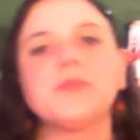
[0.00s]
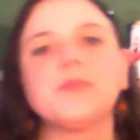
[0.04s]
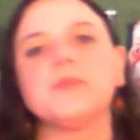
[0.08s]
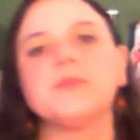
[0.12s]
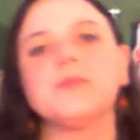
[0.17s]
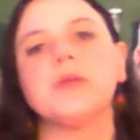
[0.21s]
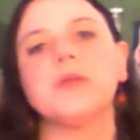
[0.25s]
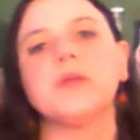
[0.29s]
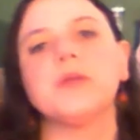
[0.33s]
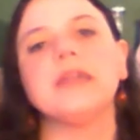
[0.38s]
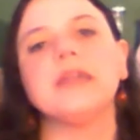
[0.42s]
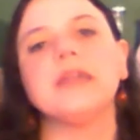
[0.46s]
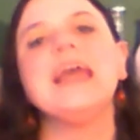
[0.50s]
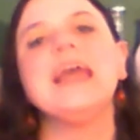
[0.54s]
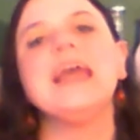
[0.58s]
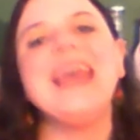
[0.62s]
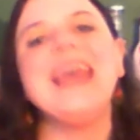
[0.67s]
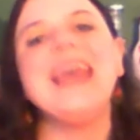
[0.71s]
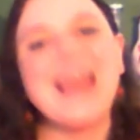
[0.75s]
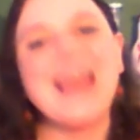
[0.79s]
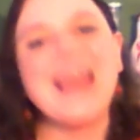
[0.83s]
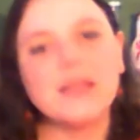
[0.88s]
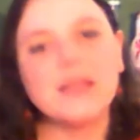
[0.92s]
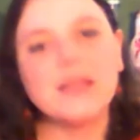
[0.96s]
right?
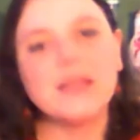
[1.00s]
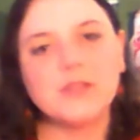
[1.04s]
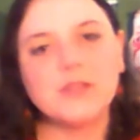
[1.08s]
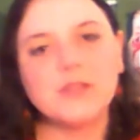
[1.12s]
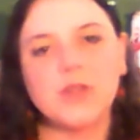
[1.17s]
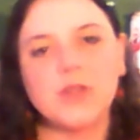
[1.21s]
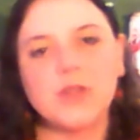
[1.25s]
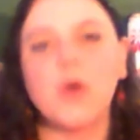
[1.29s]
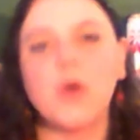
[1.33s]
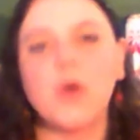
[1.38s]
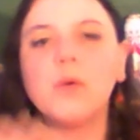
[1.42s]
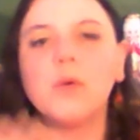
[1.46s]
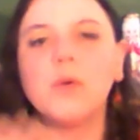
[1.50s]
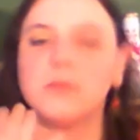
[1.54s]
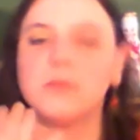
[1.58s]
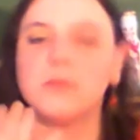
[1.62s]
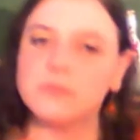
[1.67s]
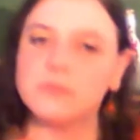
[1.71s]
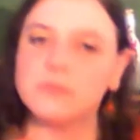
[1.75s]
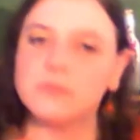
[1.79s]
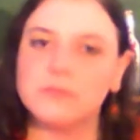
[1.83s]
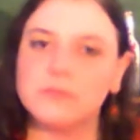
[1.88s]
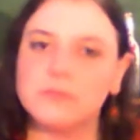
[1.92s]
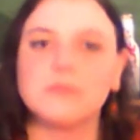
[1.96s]
And so
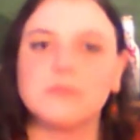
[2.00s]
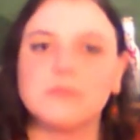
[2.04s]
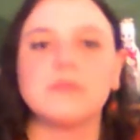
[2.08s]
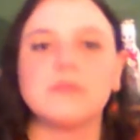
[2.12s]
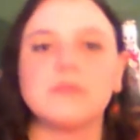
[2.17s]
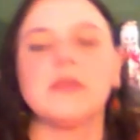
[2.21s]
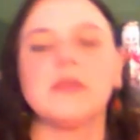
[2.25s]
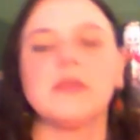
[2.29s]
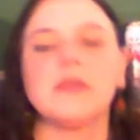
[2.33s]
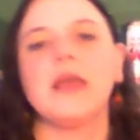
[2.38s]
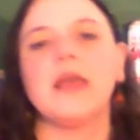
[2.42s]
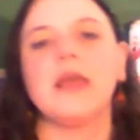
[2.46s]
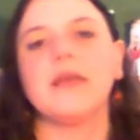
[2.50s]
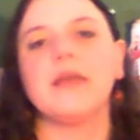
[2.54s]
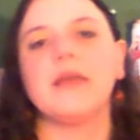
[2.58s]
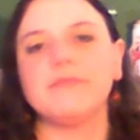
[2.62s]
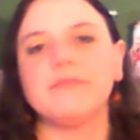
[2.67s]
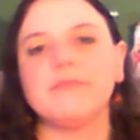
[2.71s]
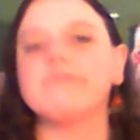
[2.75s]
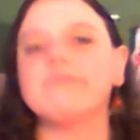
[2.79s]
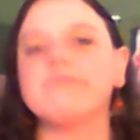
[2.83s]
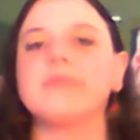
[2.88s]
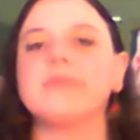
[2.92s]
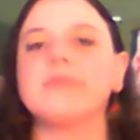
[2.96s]

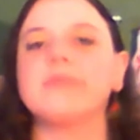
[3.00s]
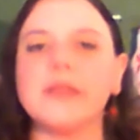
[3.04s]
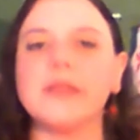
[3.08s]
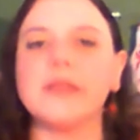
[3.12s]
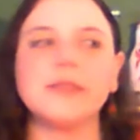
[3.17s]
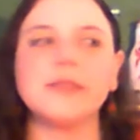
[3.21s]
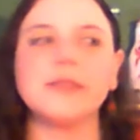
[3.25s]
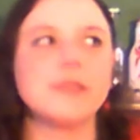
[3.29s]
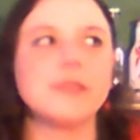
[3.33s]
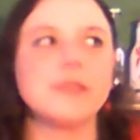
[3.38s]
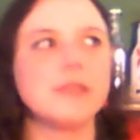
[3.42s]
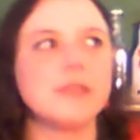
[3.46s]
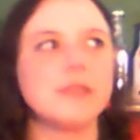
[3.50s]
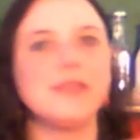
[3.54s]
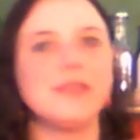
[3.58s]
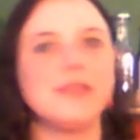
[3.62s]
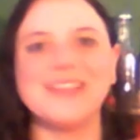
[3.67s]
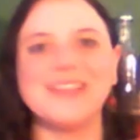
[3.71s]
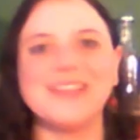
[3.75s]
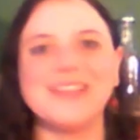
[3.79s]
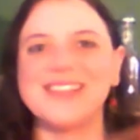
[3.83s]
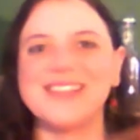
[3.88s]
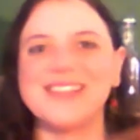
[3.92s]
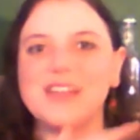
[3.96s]
this
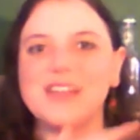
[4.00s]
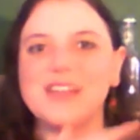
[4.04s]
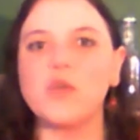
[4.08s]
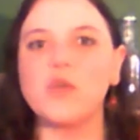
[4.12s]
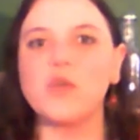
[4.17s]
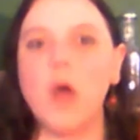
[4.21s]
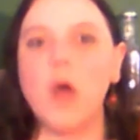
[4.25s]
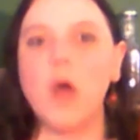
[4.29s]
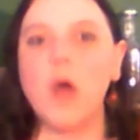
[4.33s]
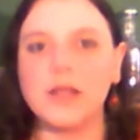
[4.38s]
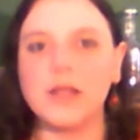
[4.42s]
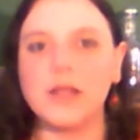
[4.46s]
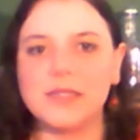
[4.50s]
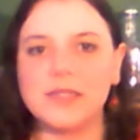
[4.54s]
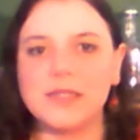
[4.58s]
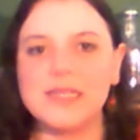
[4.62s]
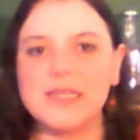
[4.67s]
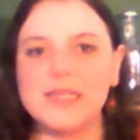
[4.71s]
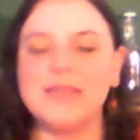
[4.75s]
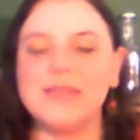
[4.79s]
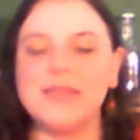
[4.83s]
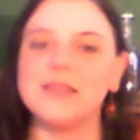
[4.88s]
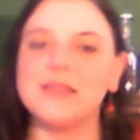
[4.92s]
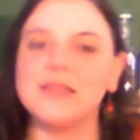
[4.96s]
inequality and
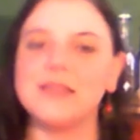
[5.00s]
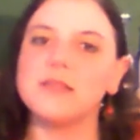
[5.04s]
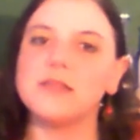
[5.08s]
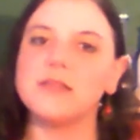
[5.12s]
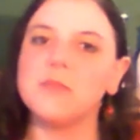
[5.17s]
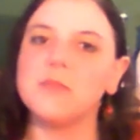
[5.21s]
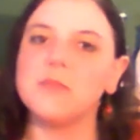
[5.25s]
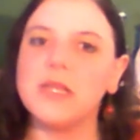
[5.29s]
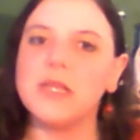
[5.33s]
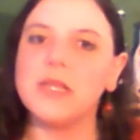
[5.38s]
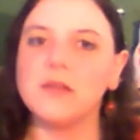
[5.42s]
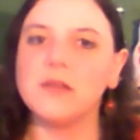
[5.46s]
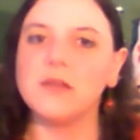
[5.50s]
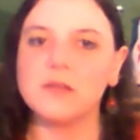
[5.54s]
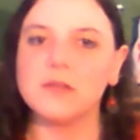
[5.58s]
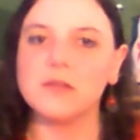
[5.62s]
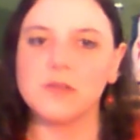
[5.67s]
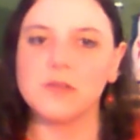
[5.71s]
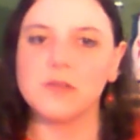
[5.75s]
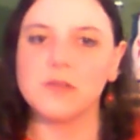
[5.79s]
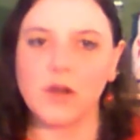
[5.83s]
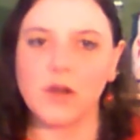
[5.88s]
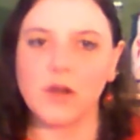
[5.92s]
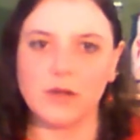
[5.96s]
this dominion
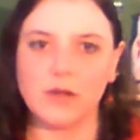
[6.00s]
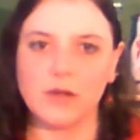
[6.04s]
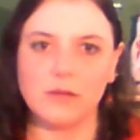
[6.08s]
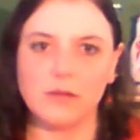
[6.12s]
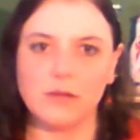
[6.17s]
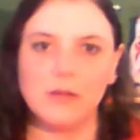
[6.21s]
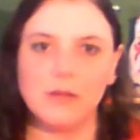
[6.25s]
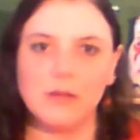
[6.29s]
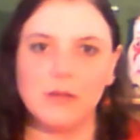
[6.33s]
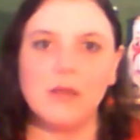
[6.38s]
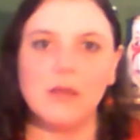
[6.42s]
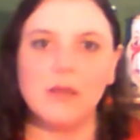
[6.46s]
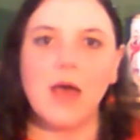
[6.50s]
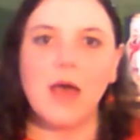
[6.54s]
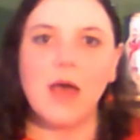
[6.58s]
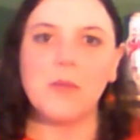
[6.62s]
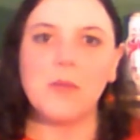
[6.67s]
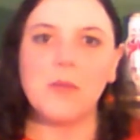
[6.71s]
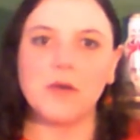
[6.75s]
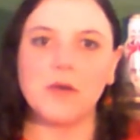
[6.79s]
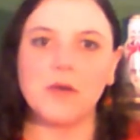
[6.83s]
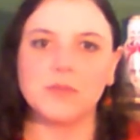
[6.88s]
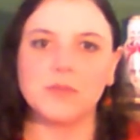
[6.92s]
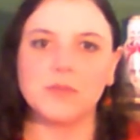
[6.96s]
started
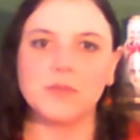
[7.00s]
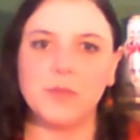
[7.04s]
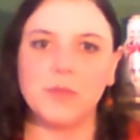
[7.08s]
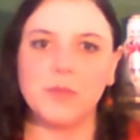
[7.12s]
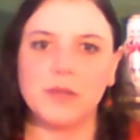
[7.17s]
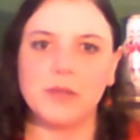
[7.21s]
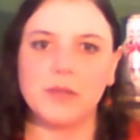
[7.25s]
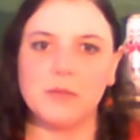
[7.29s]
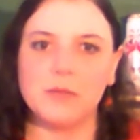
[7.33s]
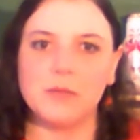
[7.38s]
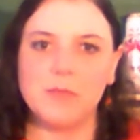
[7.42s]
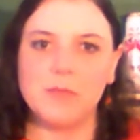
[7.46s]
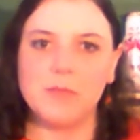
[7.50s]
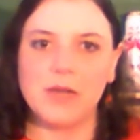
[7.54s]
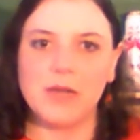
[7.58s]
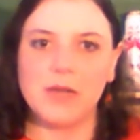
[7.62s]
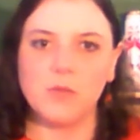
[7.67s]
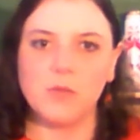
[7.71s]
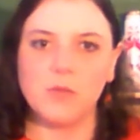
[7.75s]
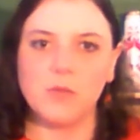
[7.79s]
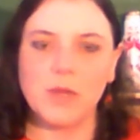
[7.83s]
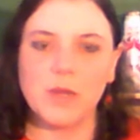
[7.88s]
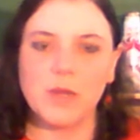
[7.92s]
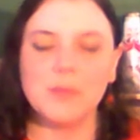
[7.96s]
amongst men and
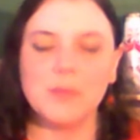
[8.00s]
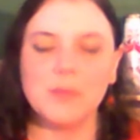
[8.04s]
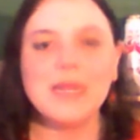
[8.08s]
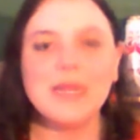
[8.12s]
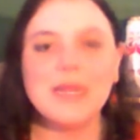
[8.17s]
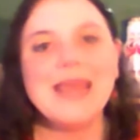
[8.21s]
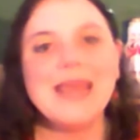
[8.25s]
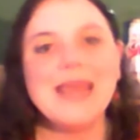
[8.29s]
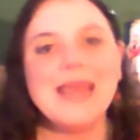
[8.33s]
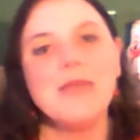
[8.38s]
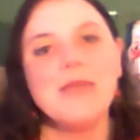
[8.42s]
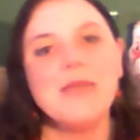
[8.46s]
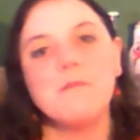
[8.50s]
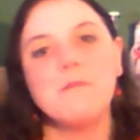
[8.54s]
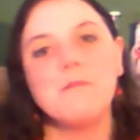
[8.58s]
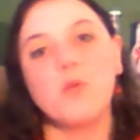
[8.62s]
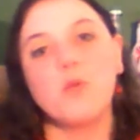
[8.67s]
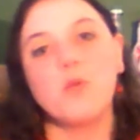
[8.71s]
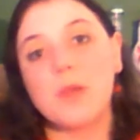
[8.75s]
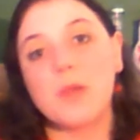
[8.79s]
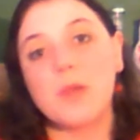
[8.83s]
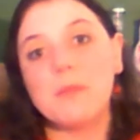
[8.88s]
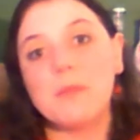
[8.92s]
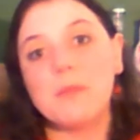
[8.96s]

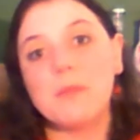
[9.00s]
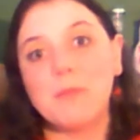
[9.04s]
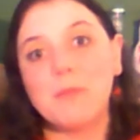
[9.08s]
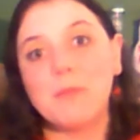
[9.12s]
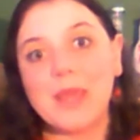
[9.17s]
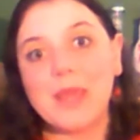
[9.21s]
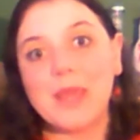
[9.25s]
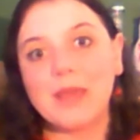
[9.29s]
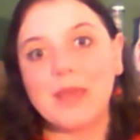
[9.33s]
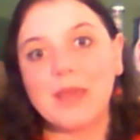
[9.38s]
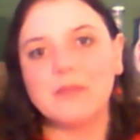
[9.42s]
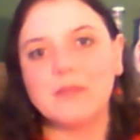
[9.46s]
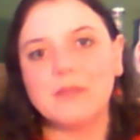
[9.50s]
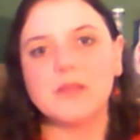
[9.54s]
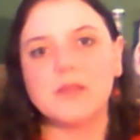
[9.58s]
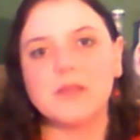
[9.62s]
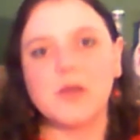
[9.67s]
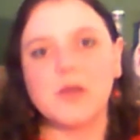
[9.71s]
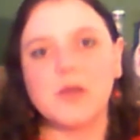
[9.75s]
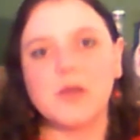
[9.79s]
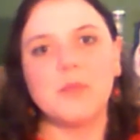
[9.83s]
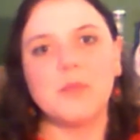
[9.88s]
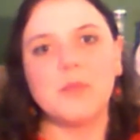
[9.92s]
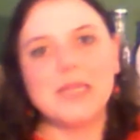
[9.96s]
women being the
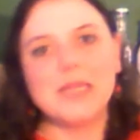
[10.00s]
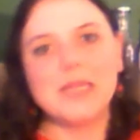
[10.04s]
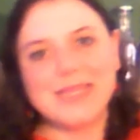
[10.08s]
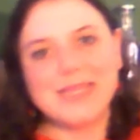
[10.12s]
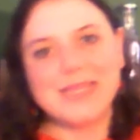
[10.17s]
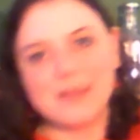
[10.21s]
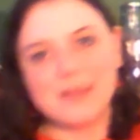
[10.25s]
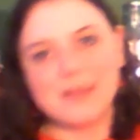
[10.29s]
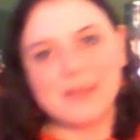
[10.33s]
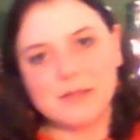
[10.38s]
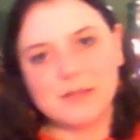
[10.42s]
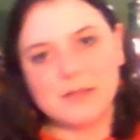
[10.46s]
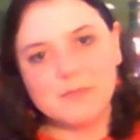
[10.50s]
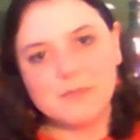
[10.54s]
dominees